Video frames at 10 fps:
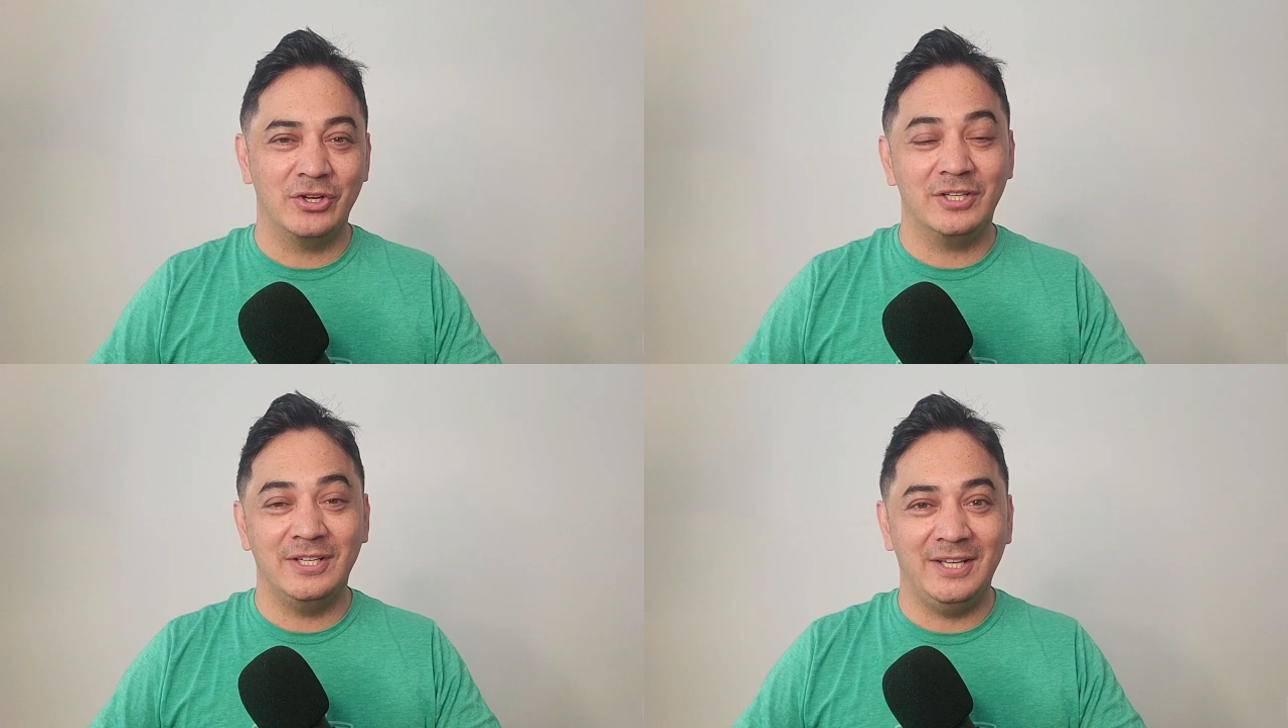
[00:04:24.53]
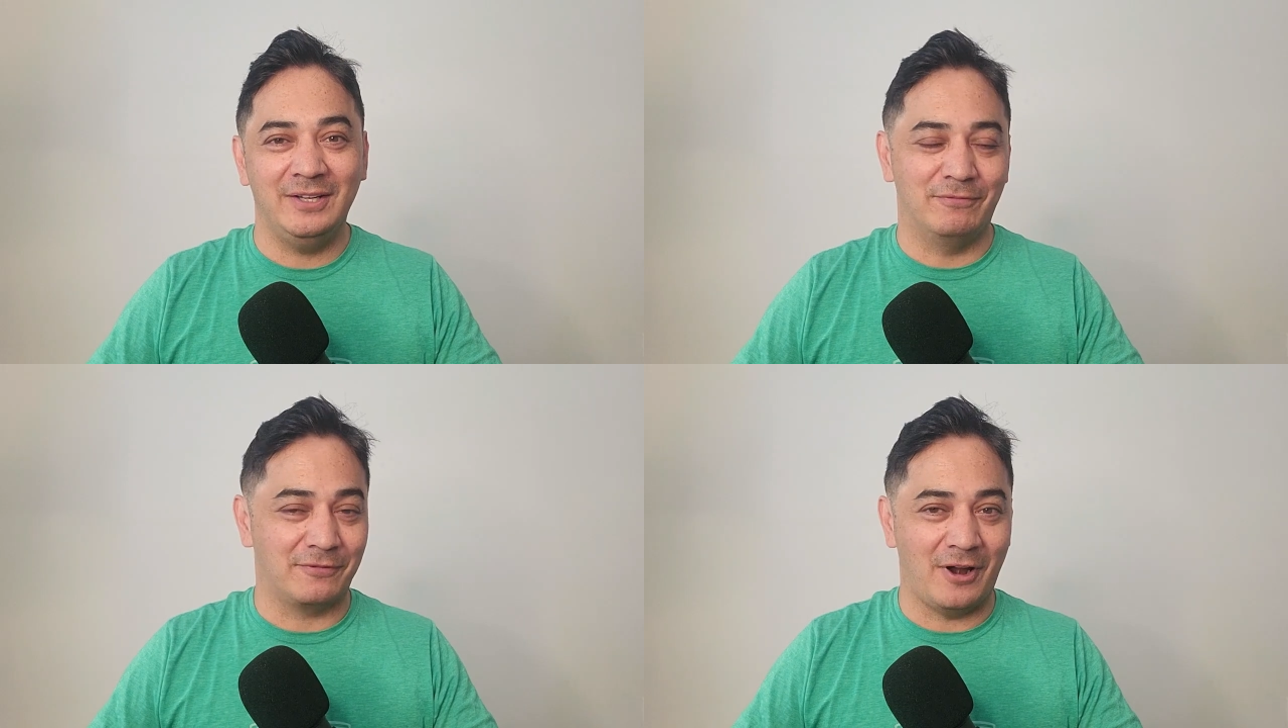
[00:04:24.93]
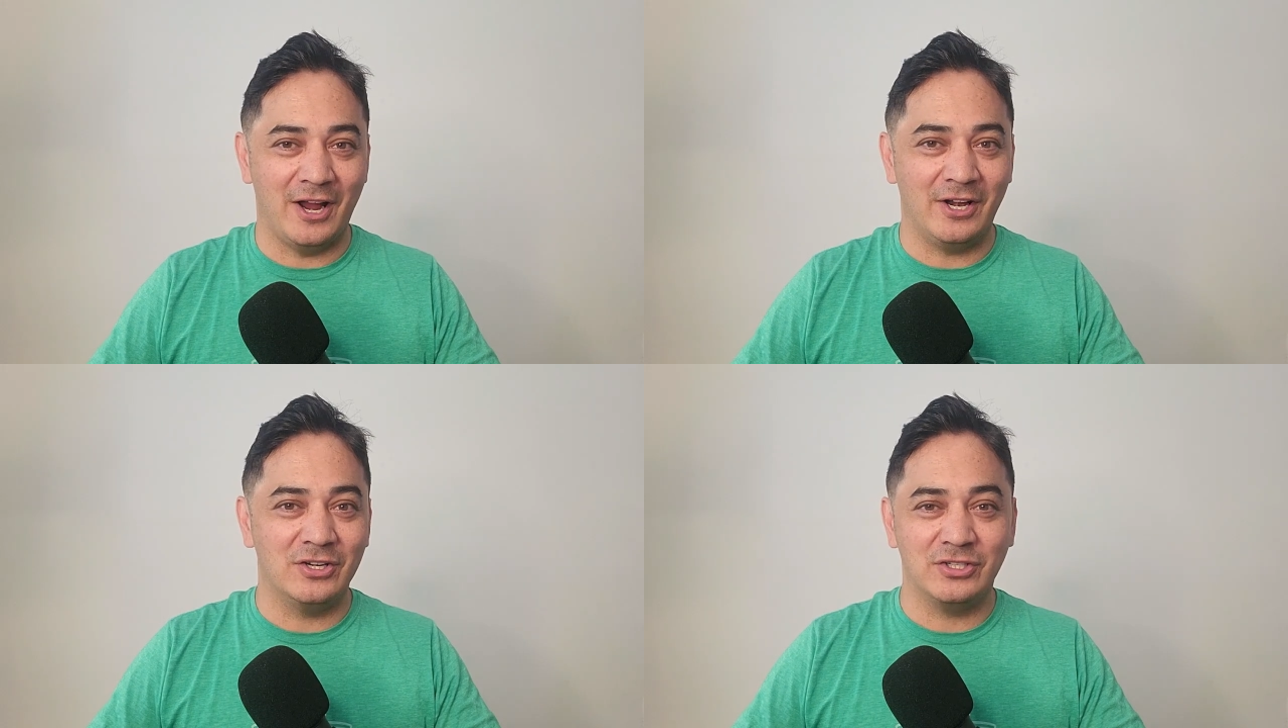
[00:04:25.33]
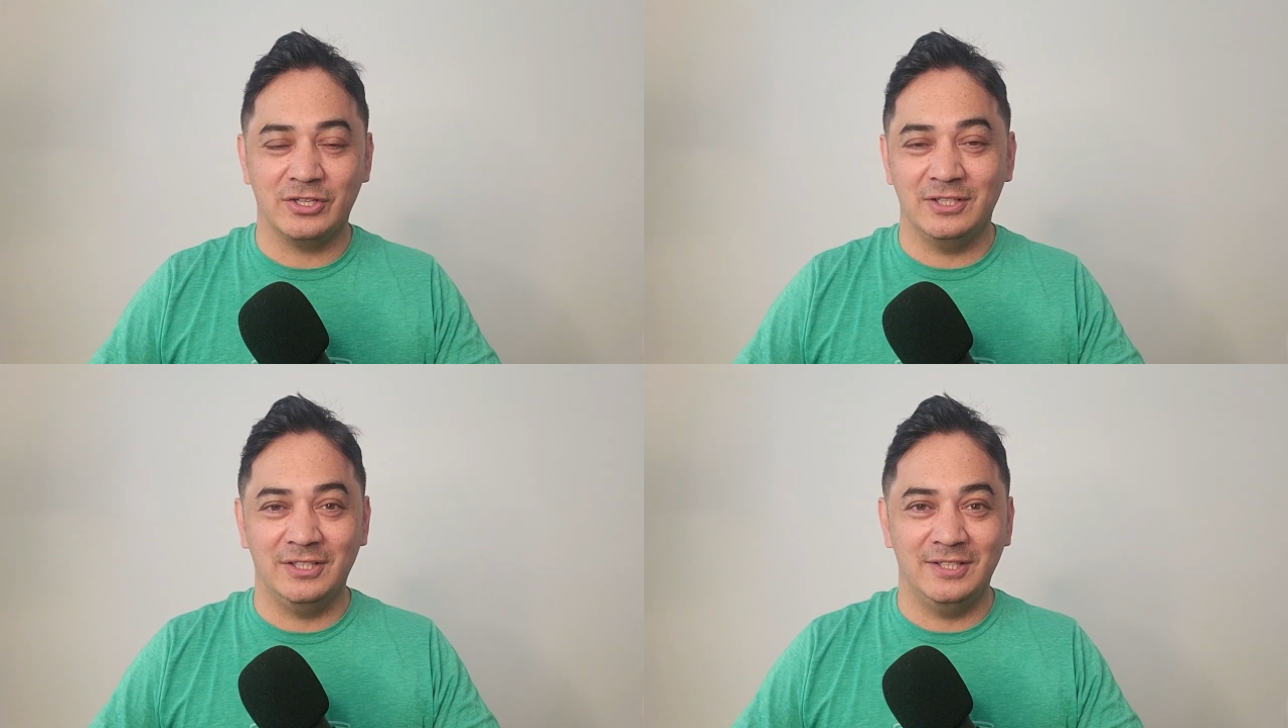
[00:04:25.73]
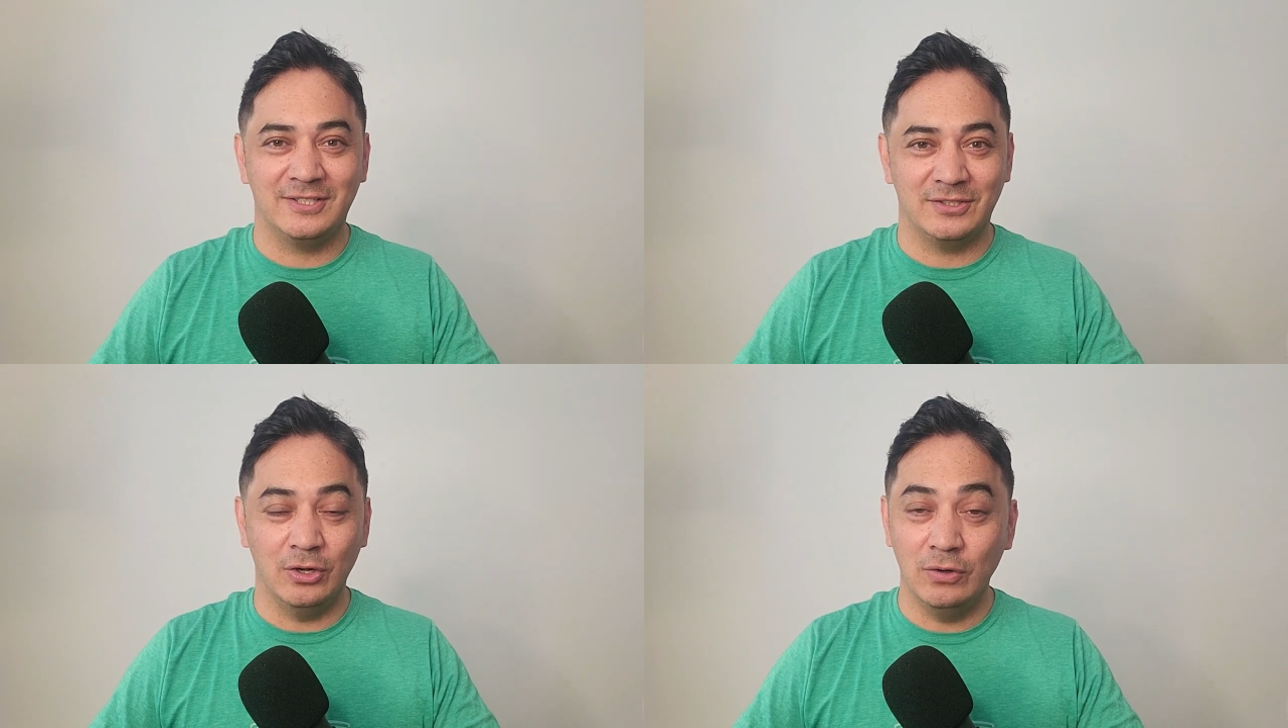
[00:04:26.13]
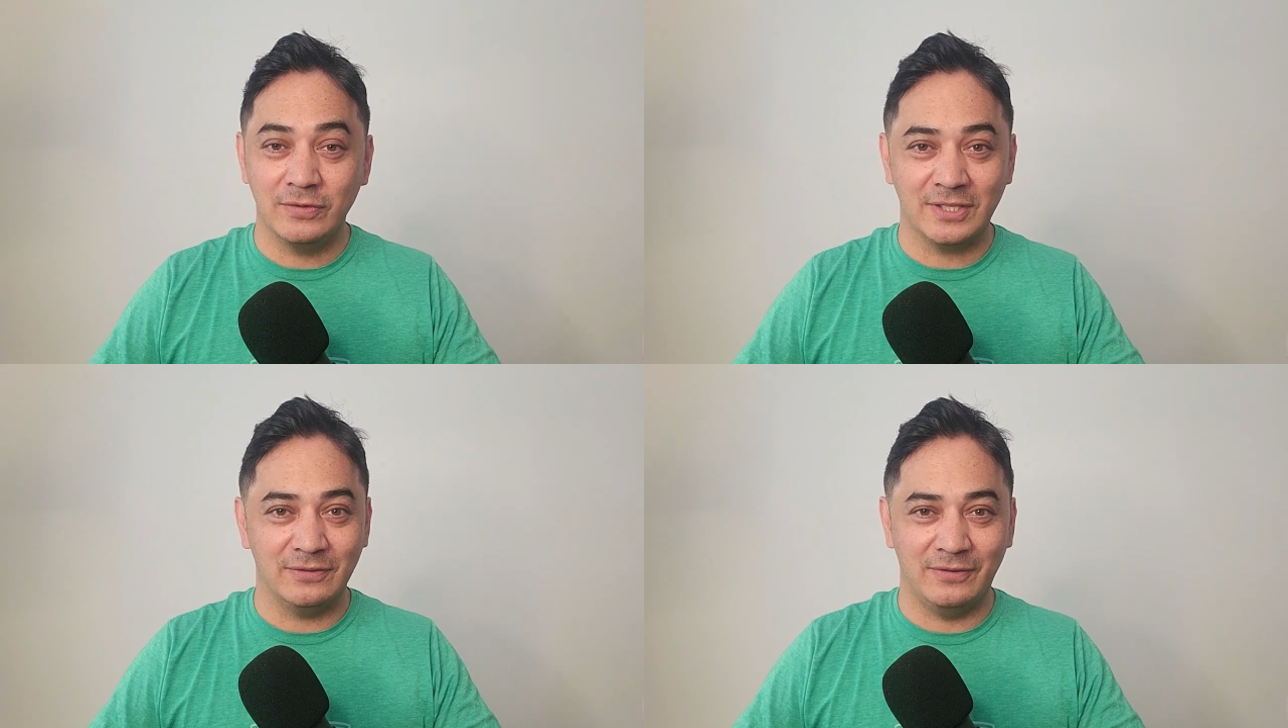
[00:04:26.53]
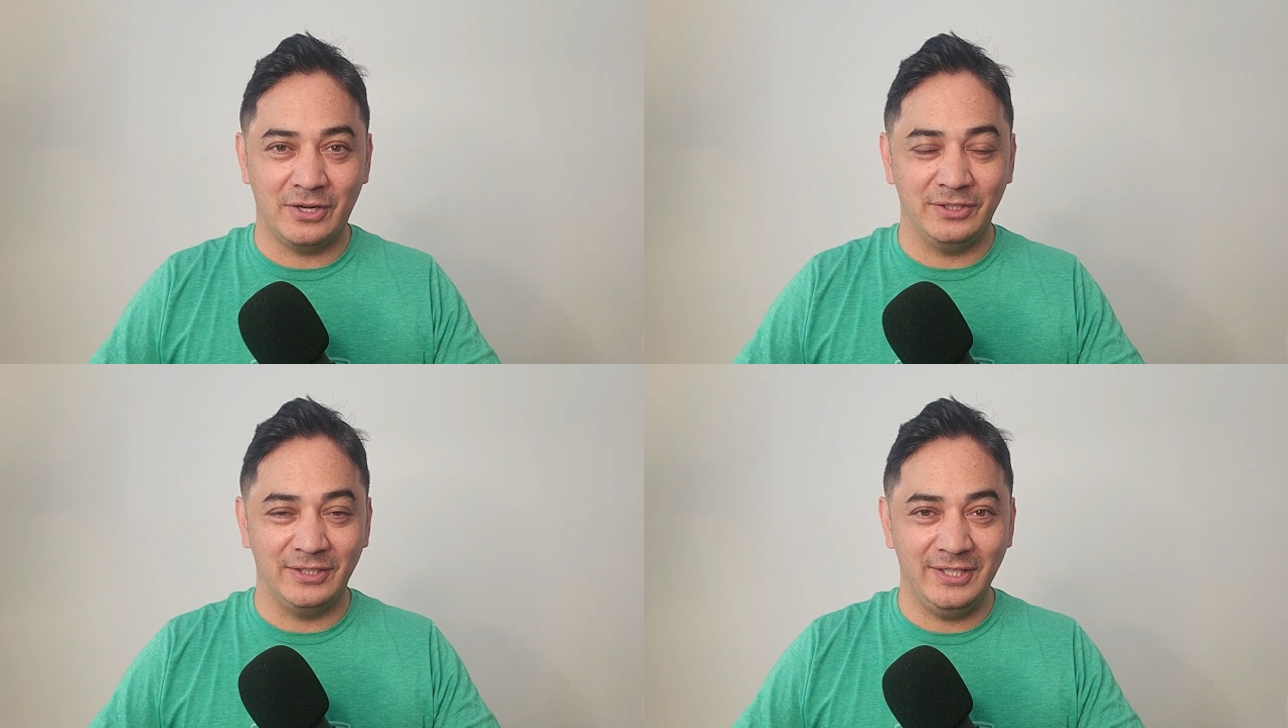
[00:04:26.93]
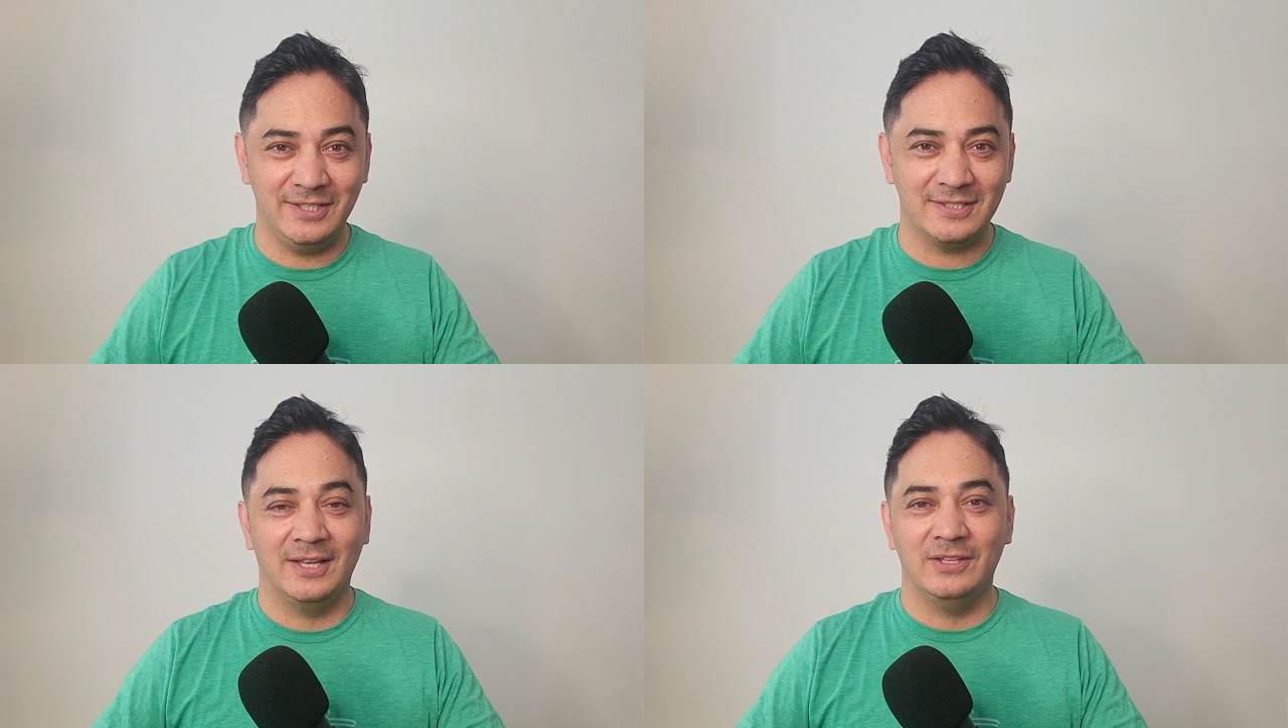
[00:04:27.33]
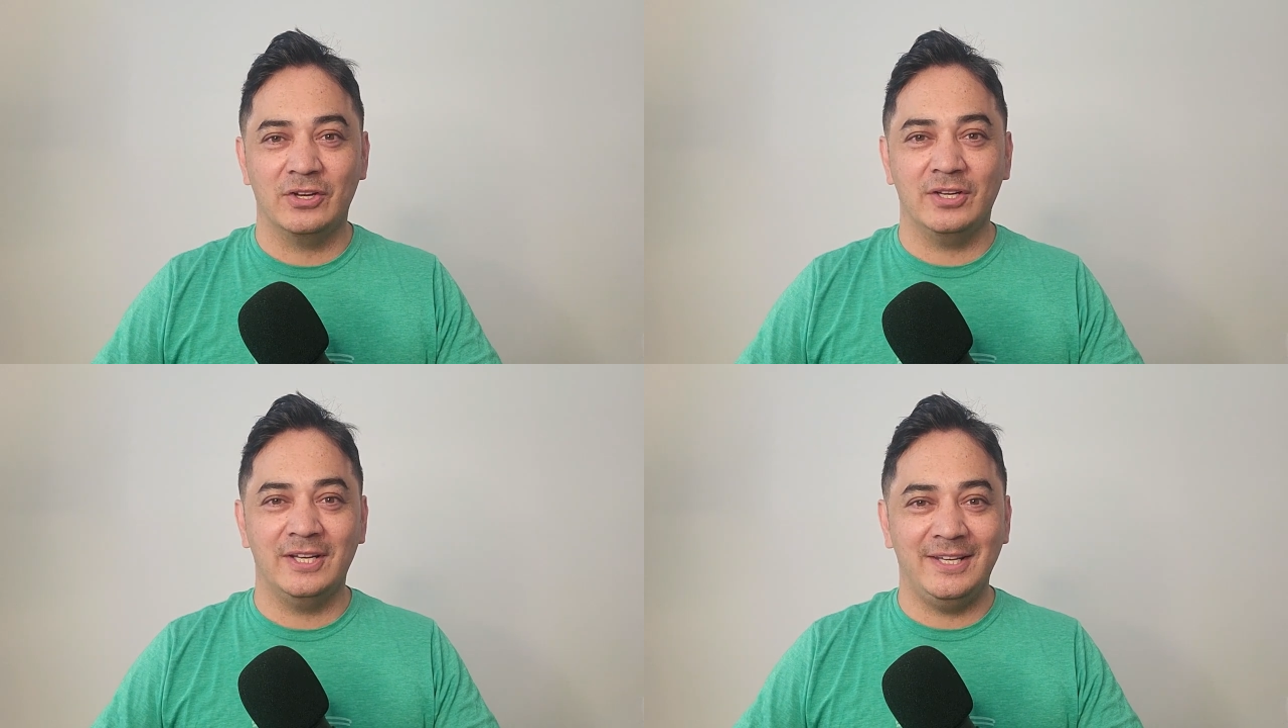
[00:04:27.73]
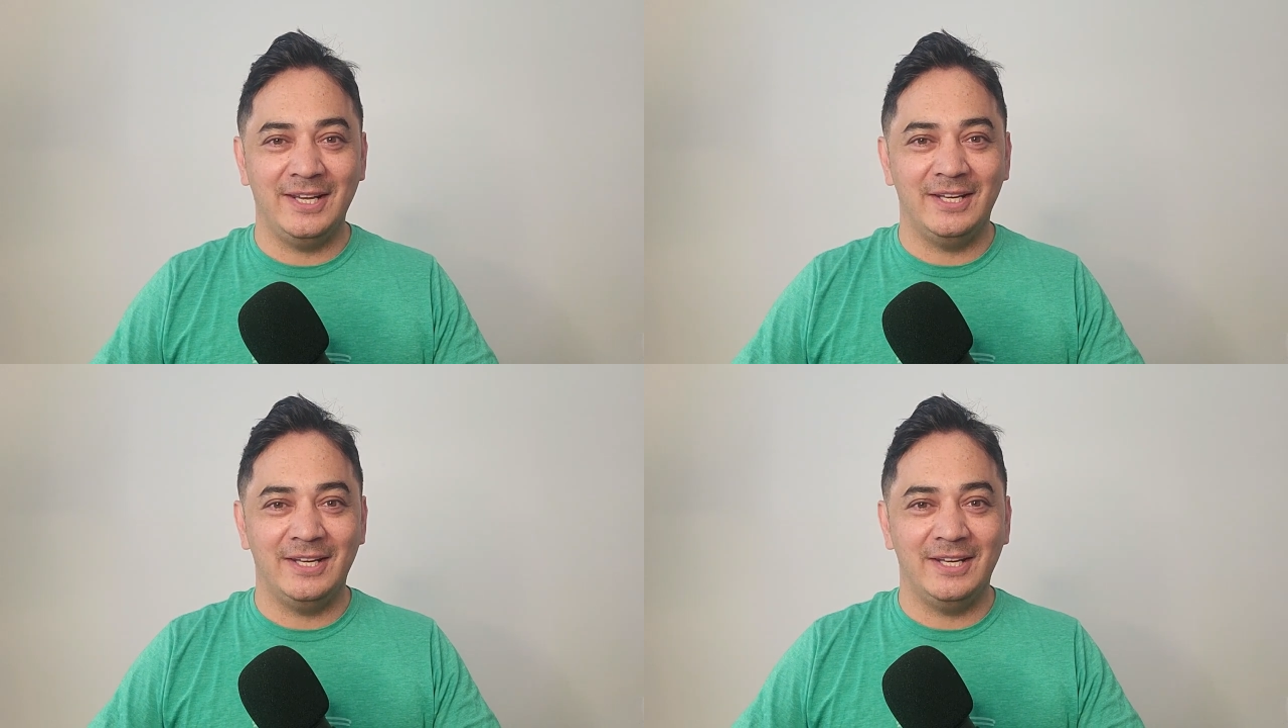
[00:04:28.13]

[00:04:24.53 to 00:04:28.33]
going to need fryers. You're going to need stoves at the very least. You're going to need